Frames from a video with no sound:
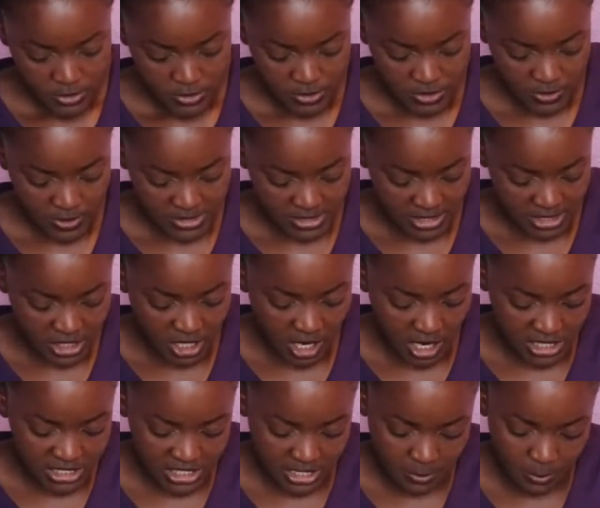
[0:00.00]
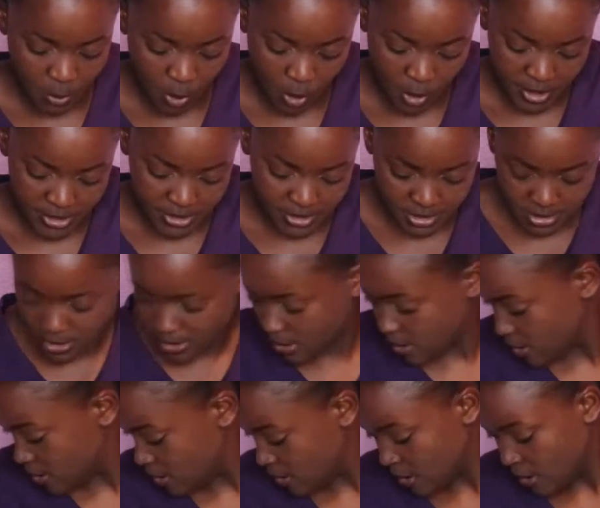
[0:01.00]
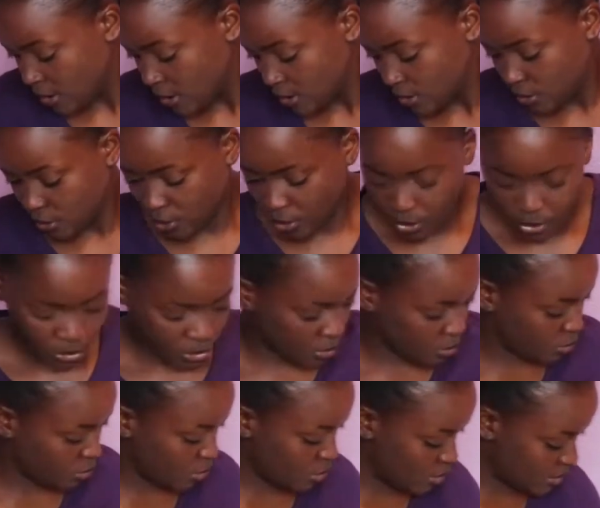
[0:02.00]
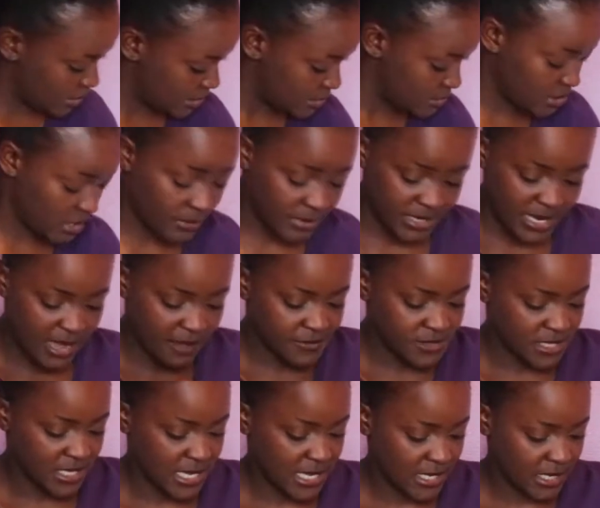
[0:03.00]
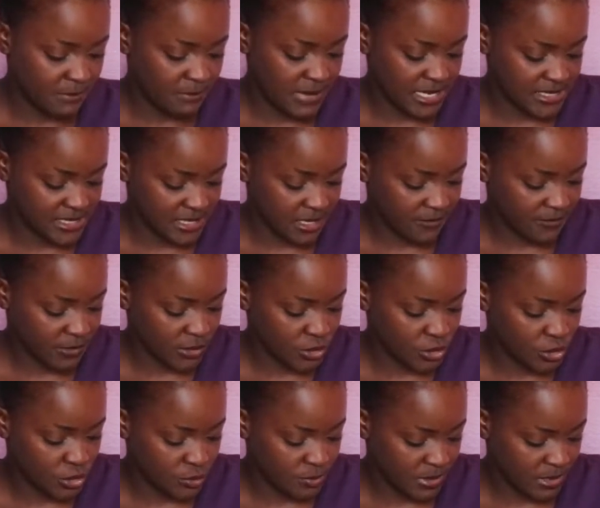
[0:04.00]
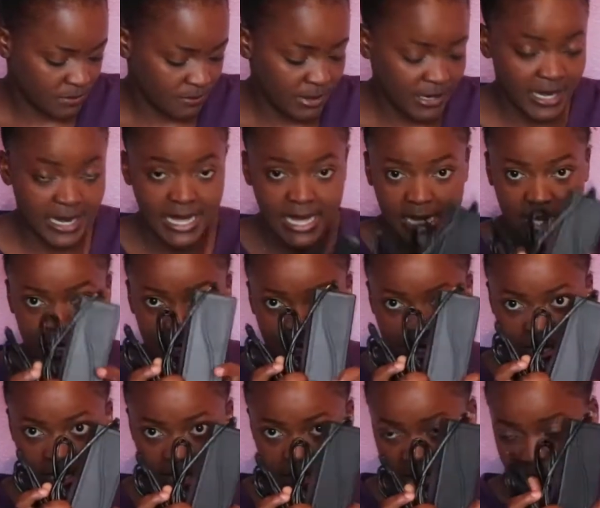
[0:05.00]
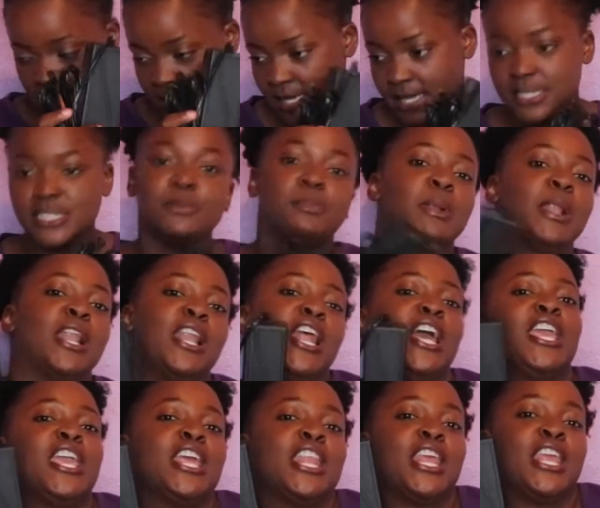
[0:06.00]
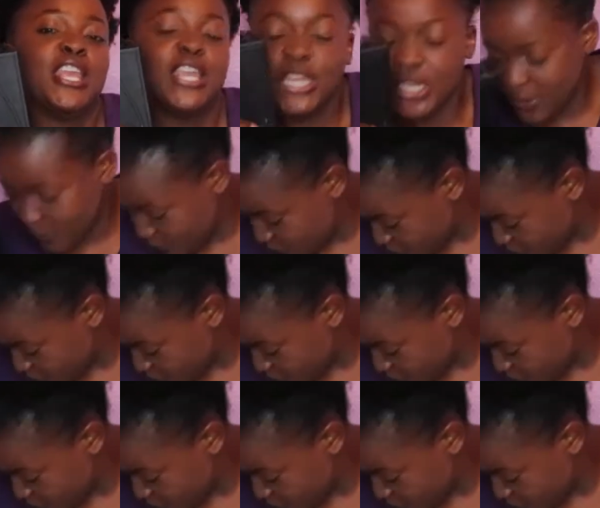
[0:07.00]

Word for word: So it's a charging portal. Don't, don't, don't need. So I'm gonna have to get myself a 2 pin plug to plug it in